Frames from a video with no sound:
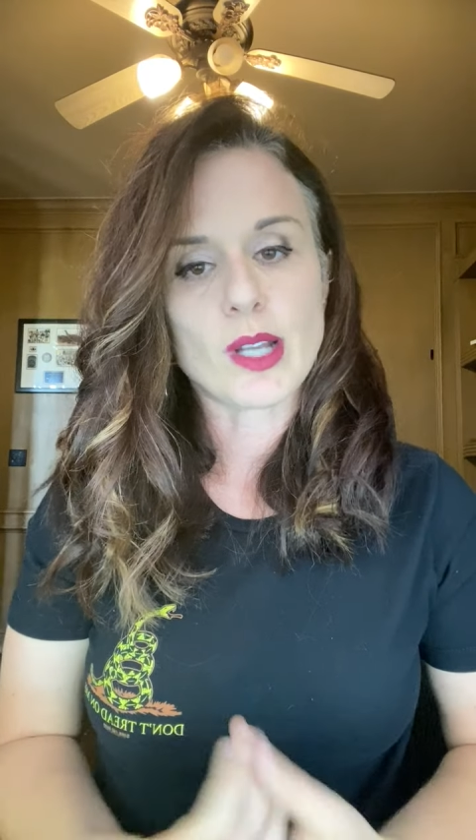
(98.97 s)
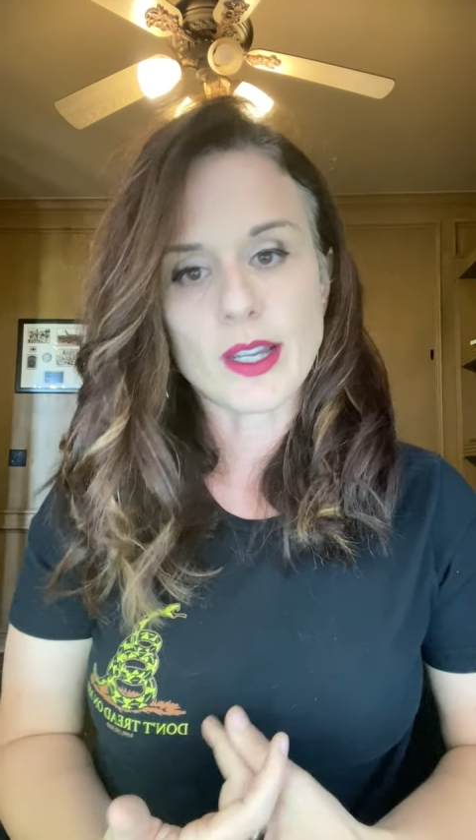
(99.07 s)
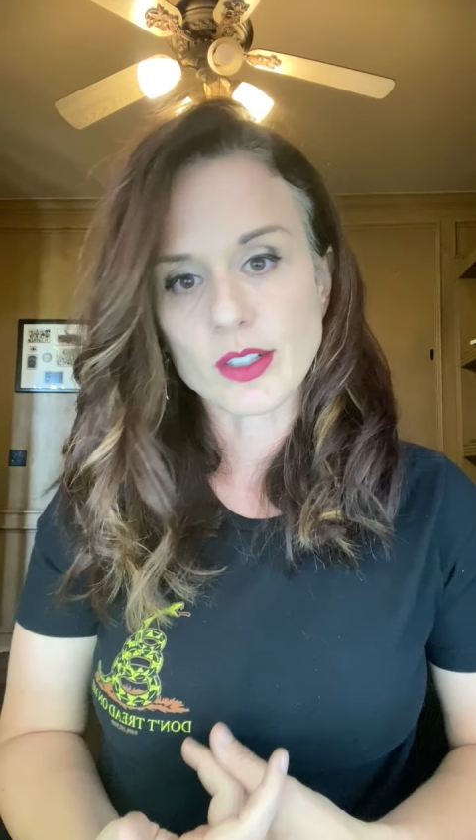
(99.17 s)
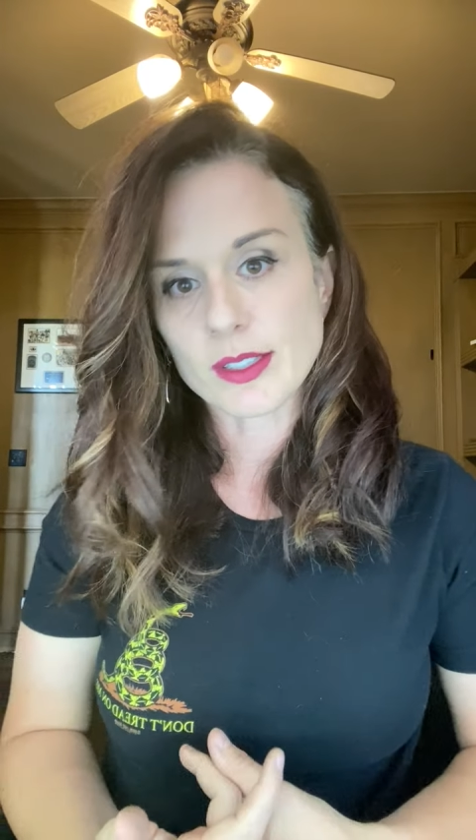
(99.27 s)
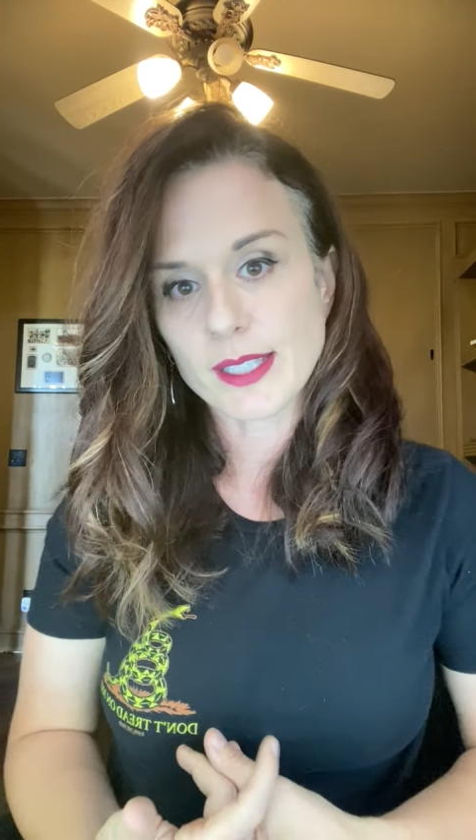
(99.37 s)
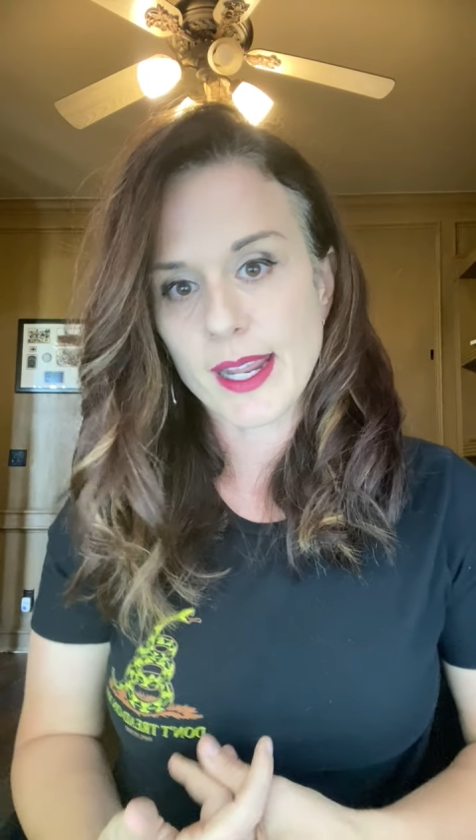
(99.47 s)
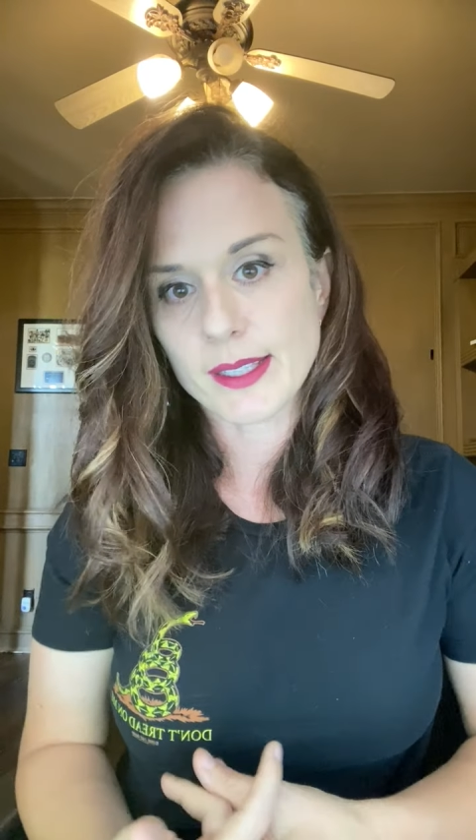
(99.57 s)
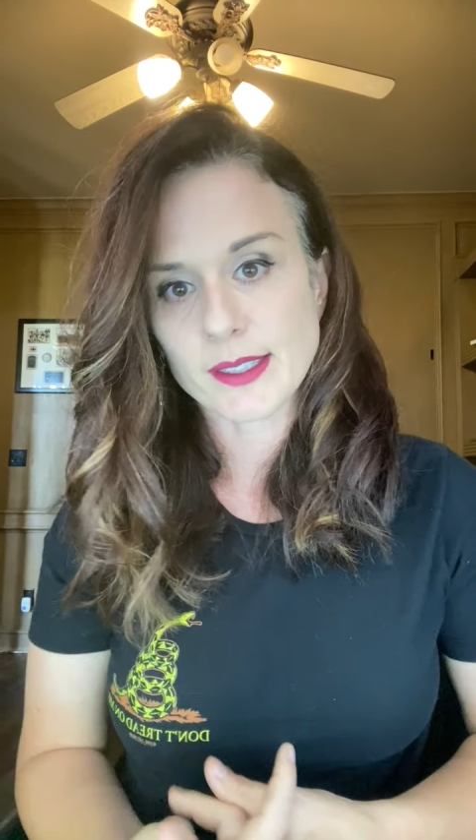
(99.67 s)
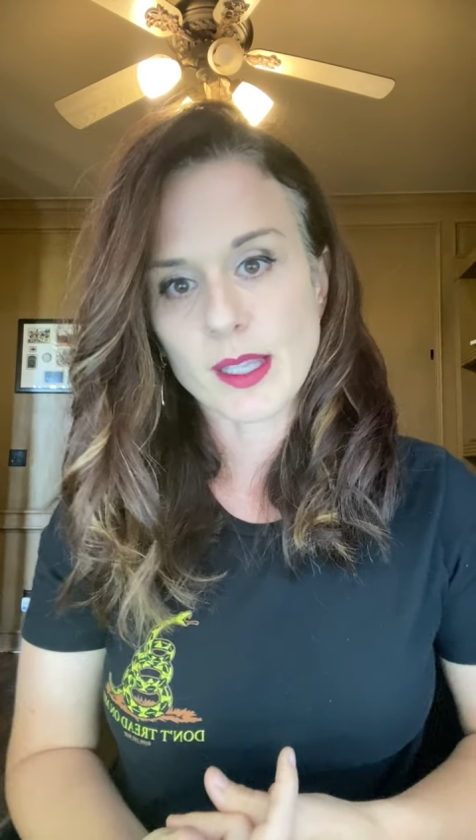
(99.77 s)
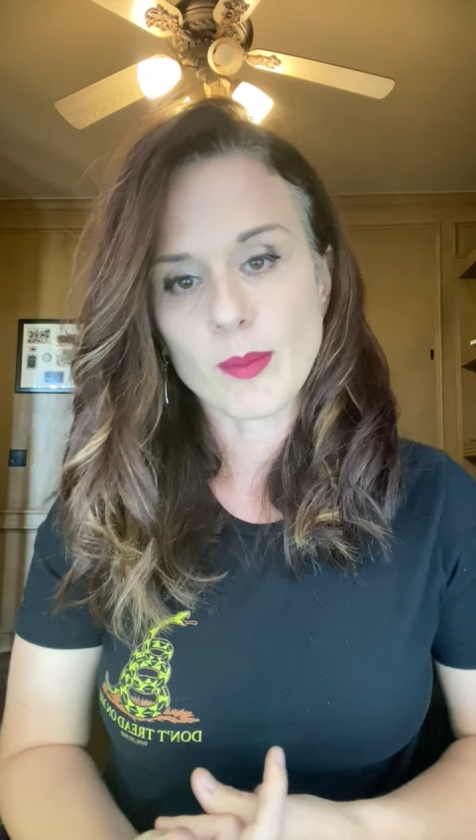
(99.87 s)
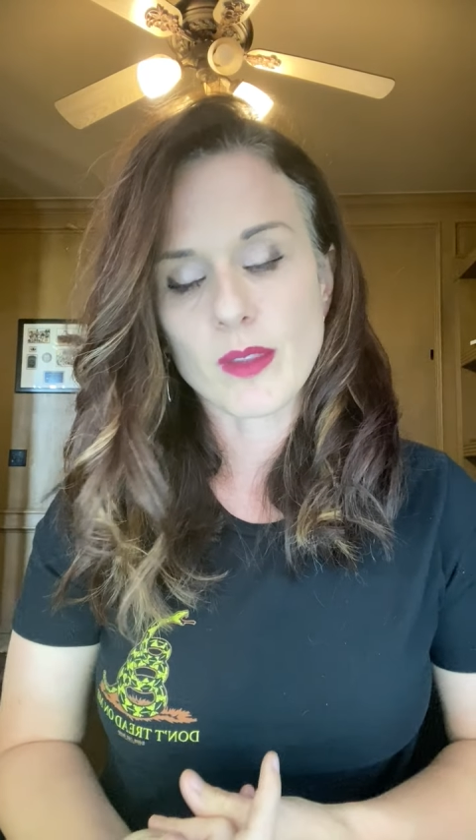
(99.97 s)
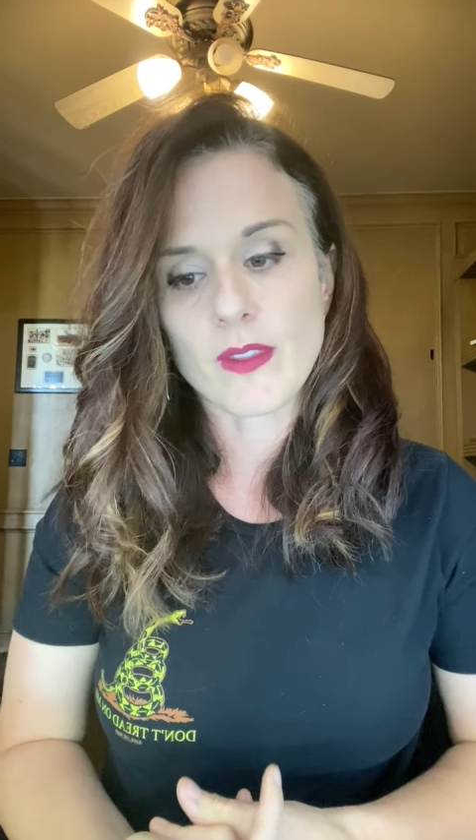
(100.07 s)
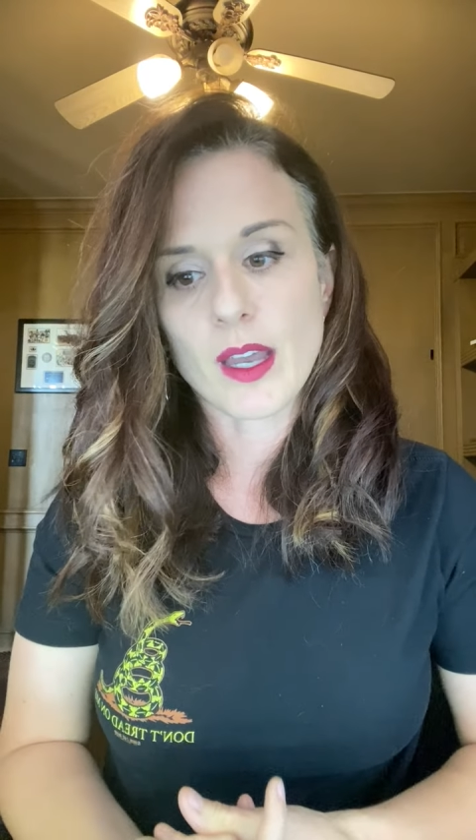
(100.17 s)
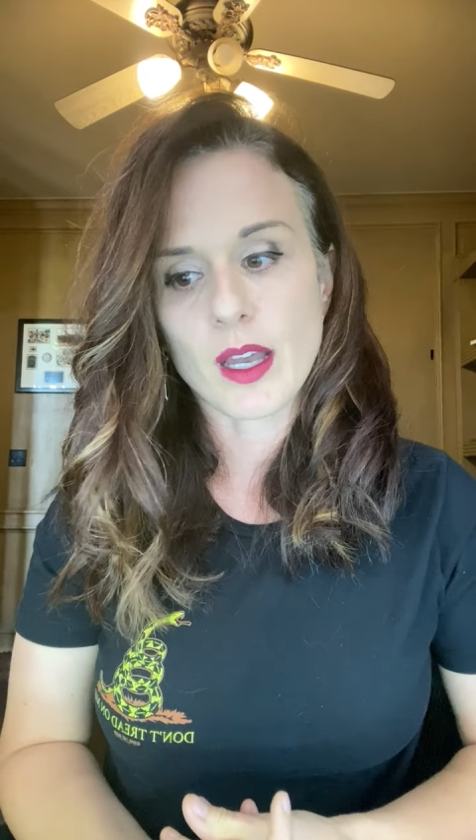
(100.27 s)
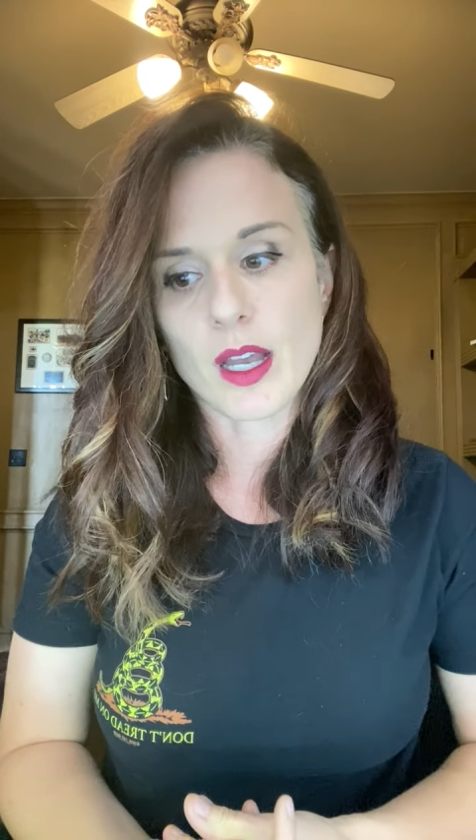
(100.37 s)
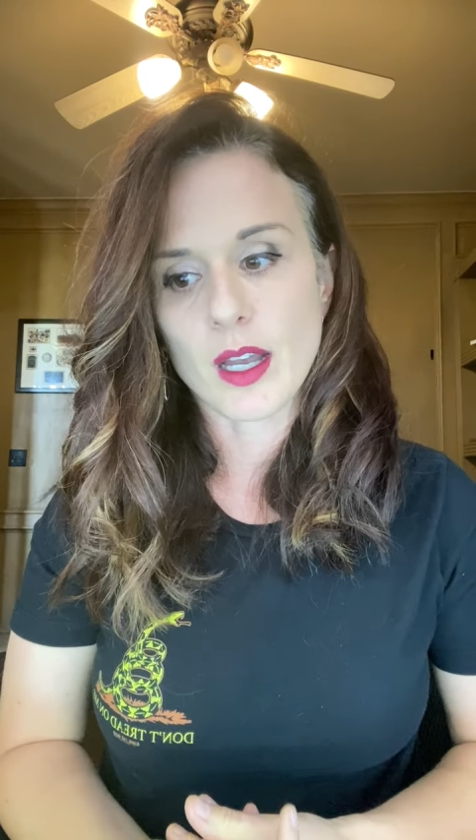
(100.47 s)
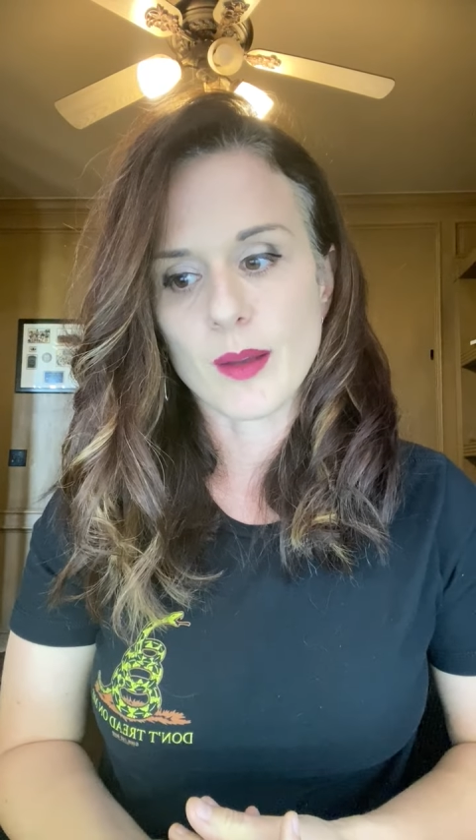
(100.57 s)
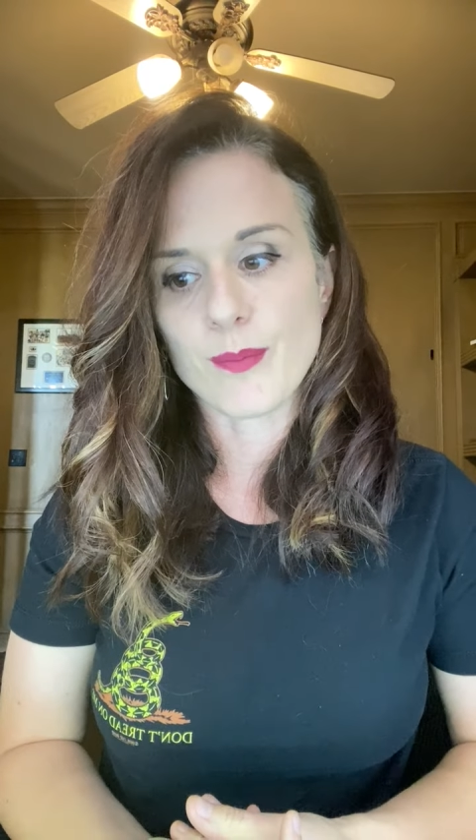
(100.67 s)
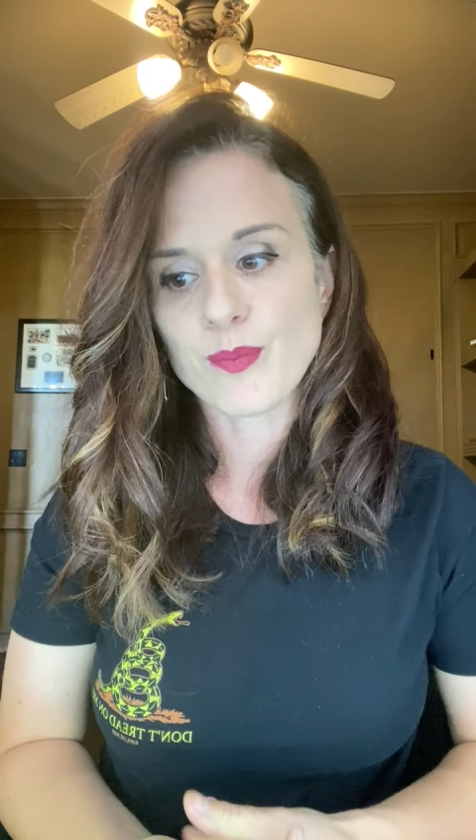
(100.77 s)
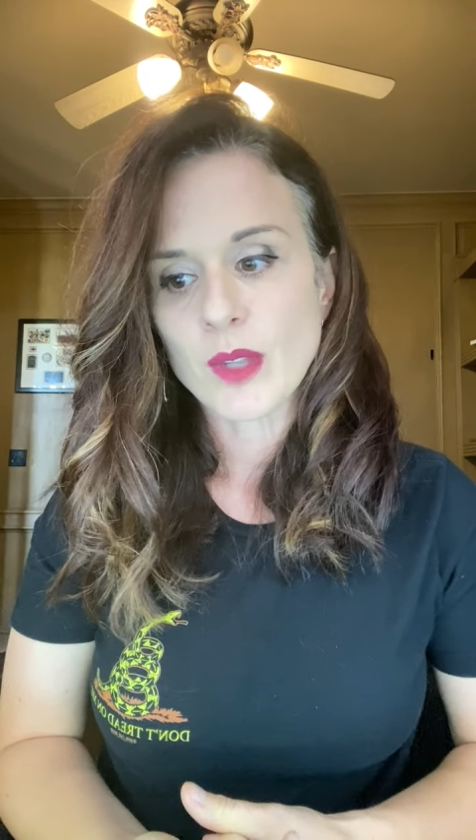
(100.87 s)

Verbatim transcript: to understand some of the,